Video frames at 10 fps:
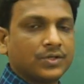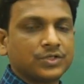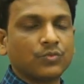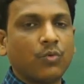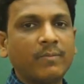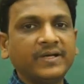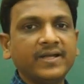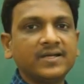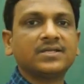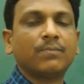So
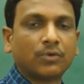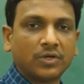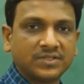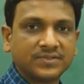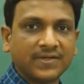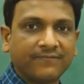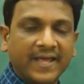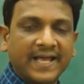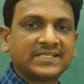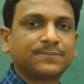vomiting is a process of
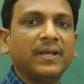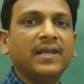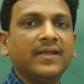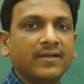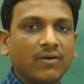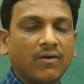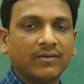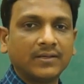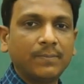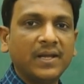expelling or
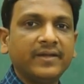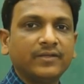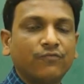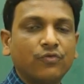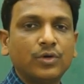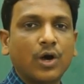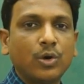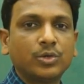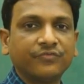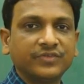repelling the food
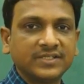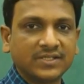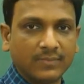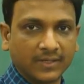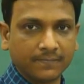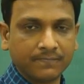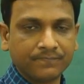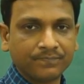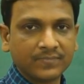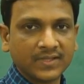out of the stomach.
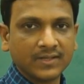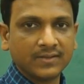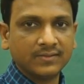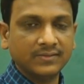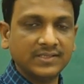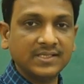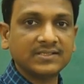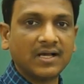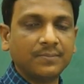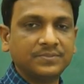This
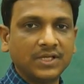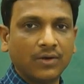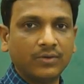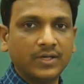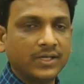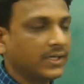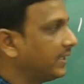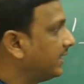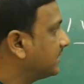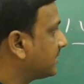is observed
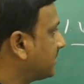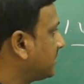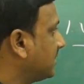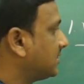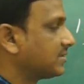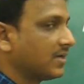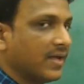in such cases